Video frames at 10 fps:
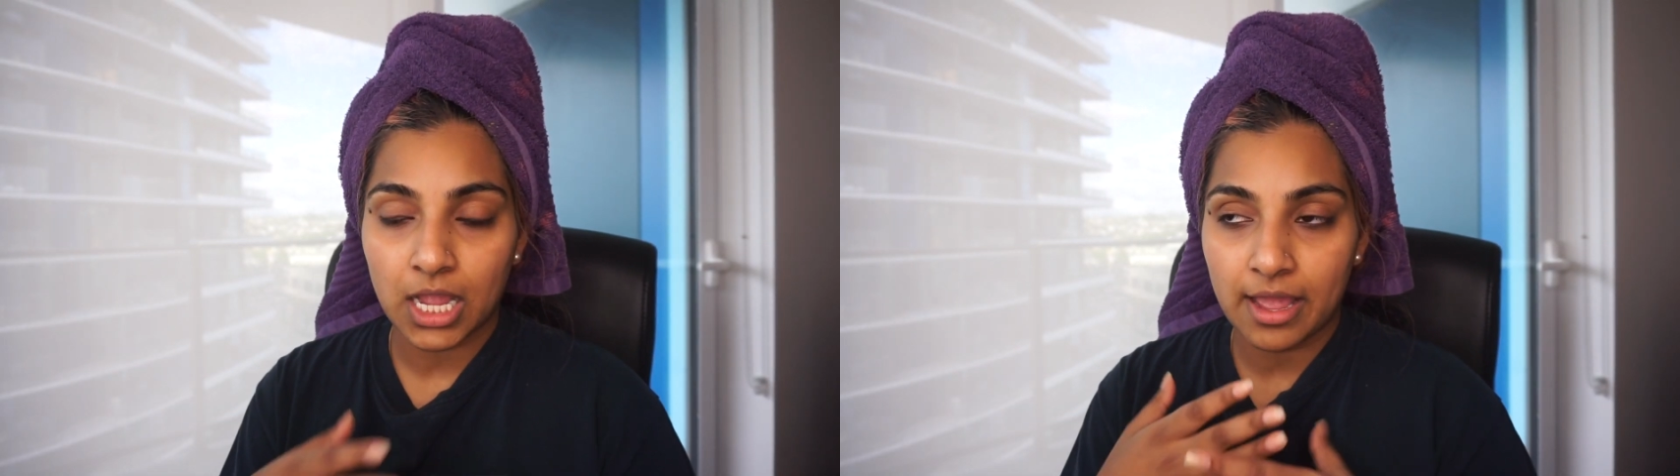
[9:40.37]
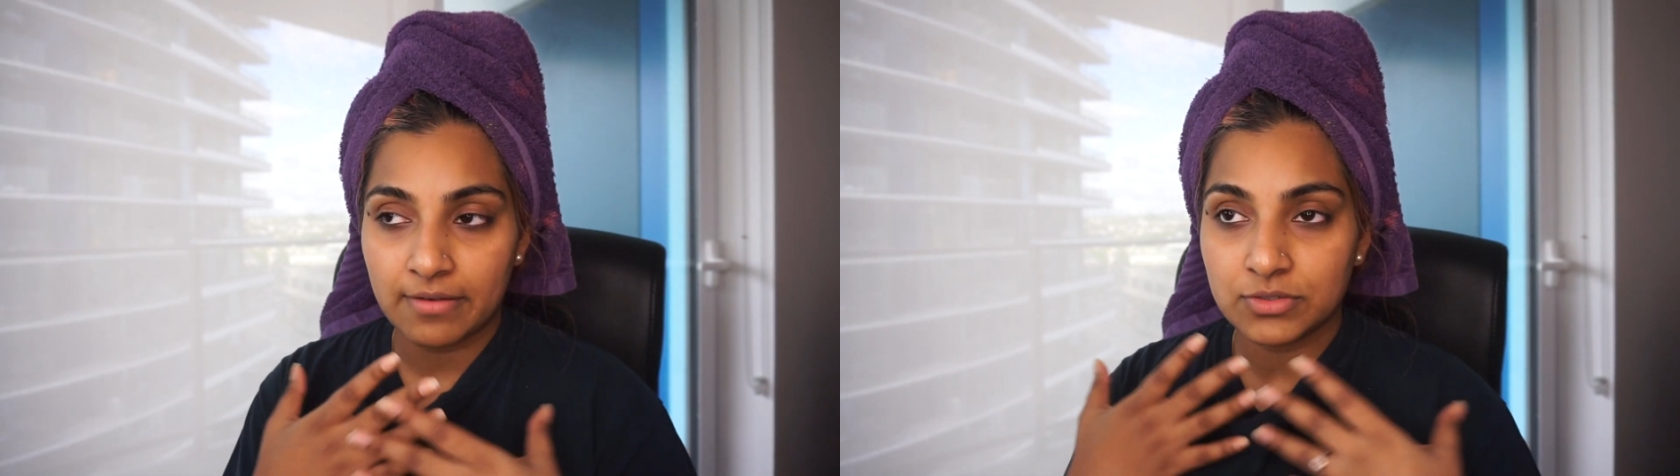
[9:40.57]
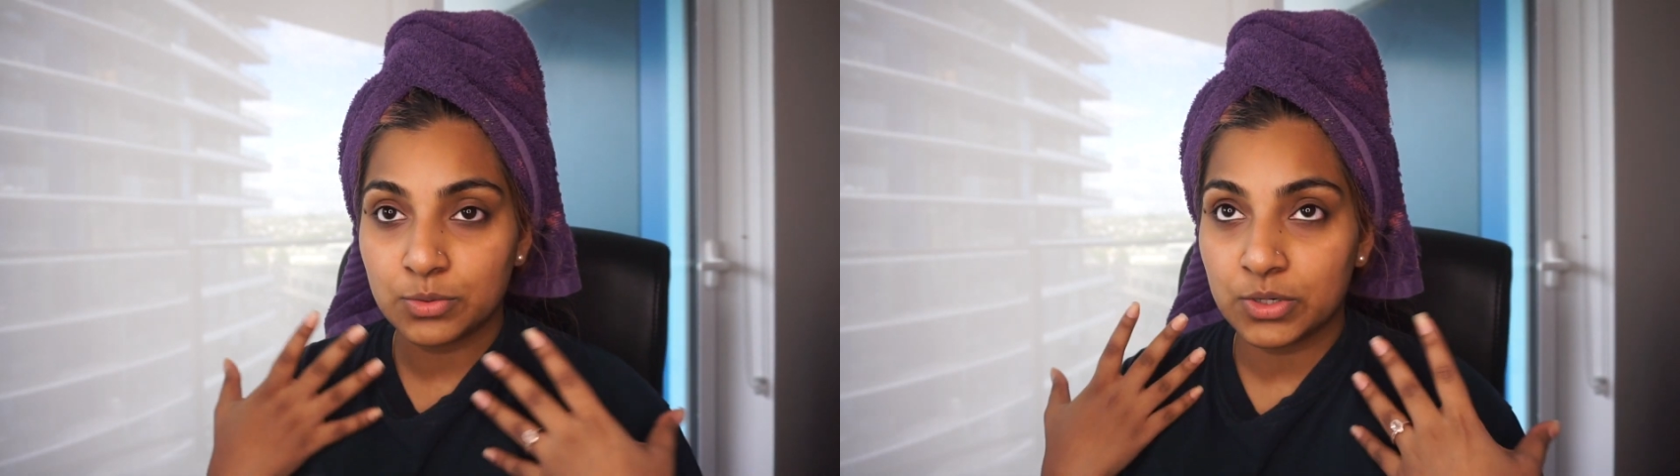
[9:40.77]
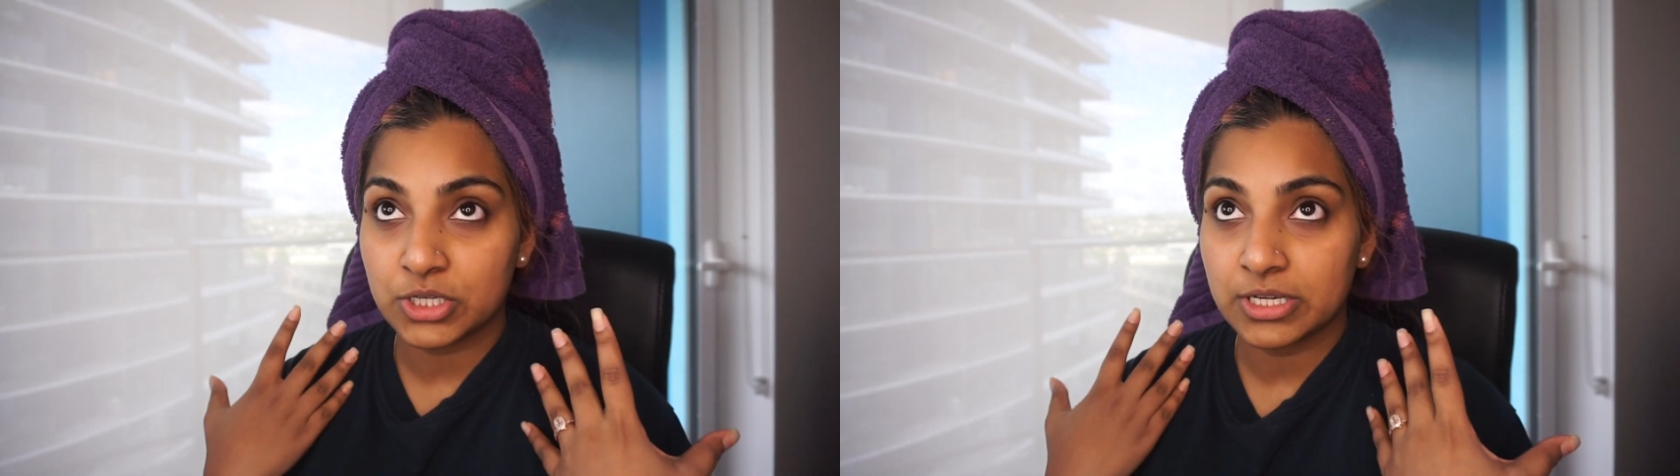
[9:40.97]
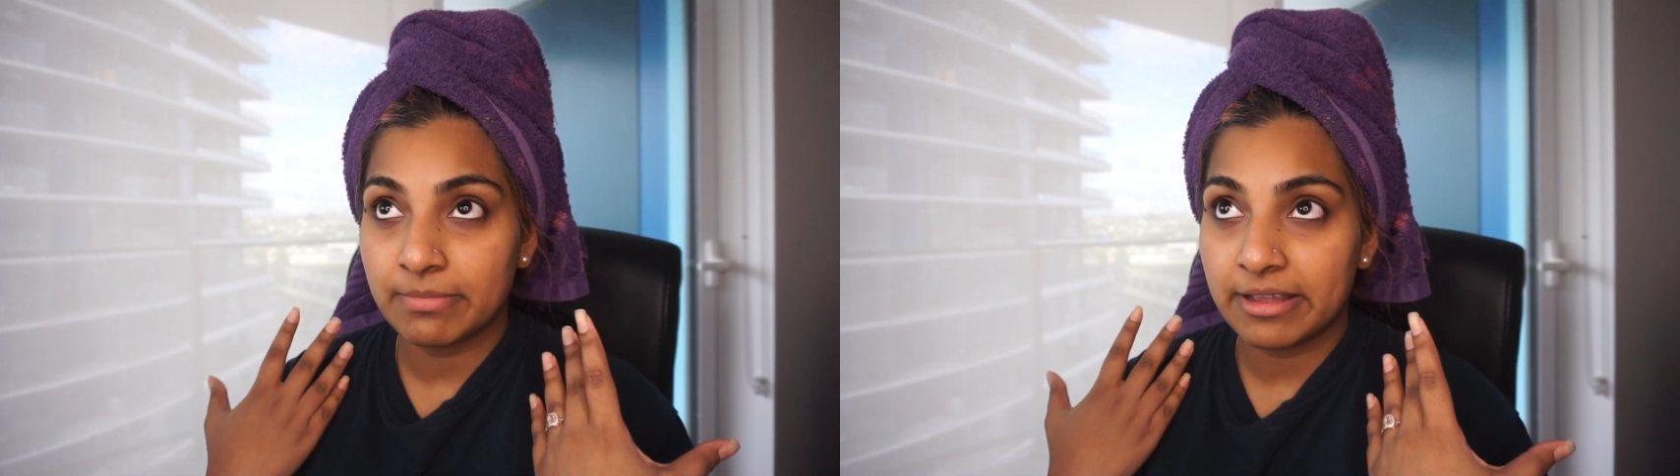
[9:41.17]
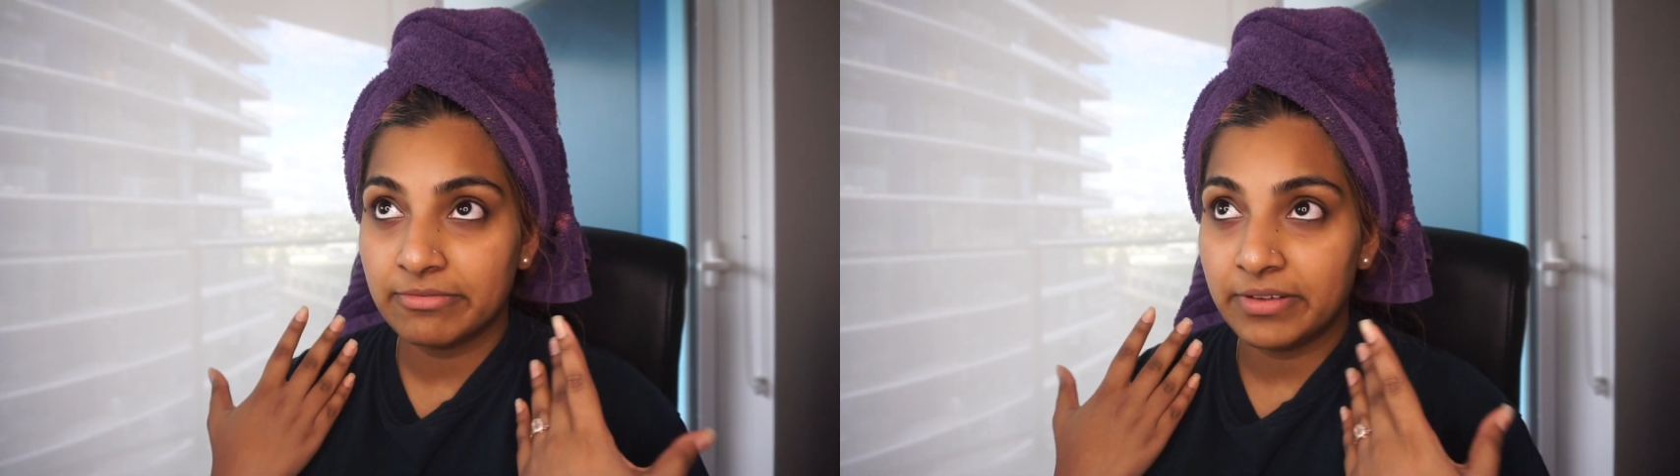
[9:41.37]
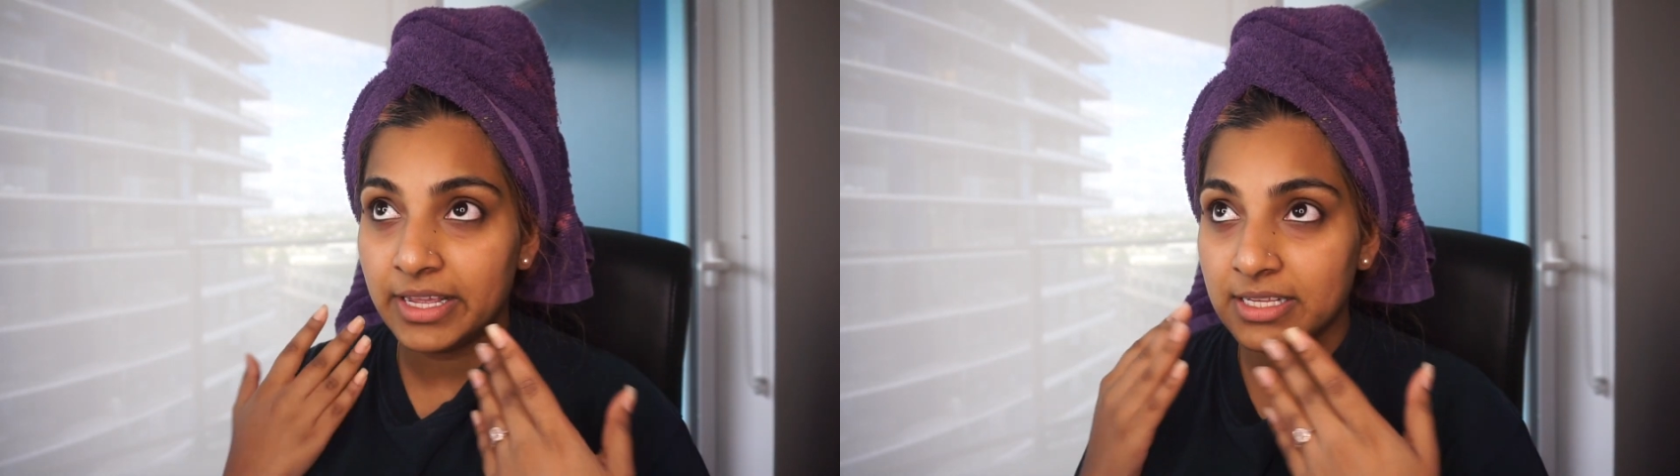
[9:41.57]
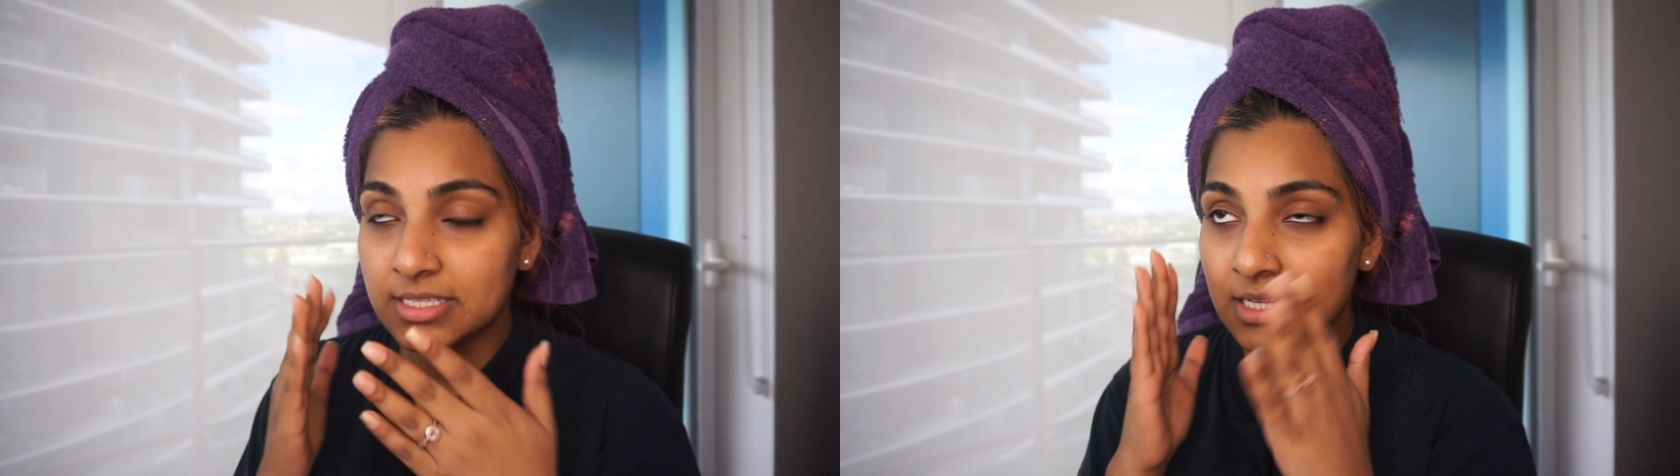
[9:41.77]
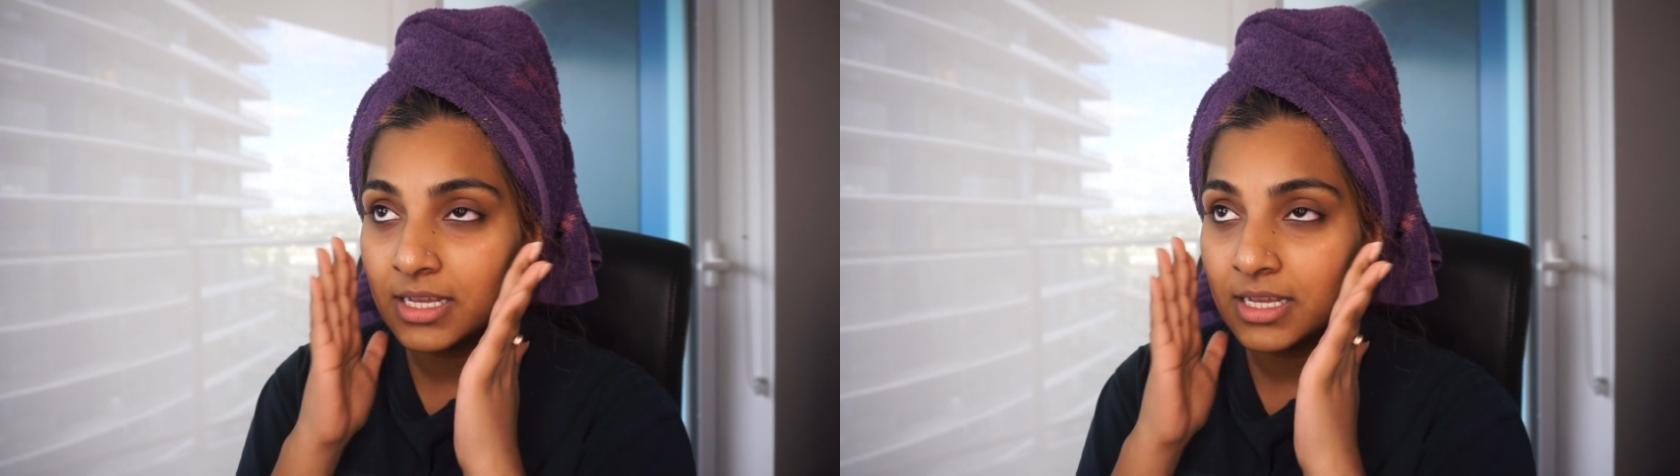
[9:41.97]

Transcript: after washing my face,